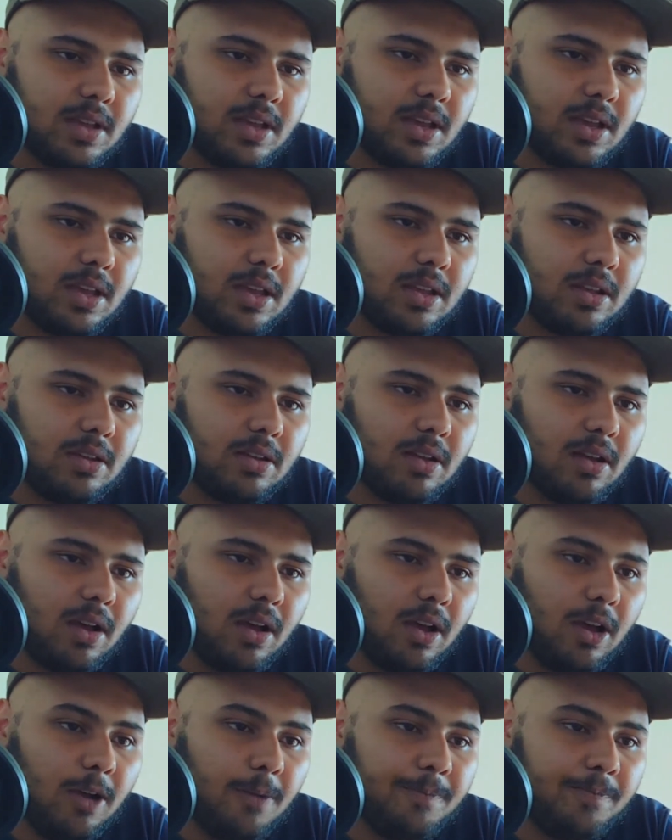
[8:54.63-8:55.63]
and
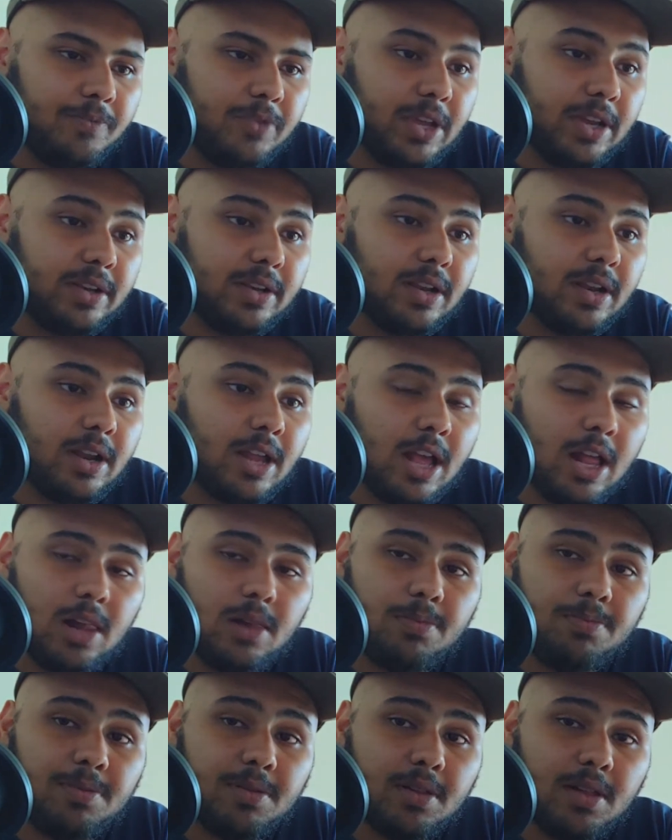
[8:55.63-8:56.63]
it did
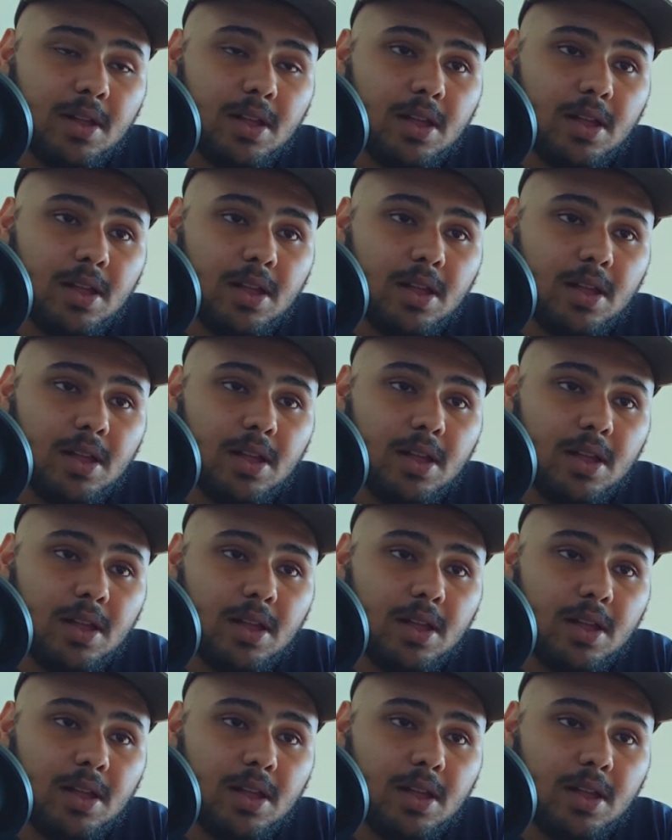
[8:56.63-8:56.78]
help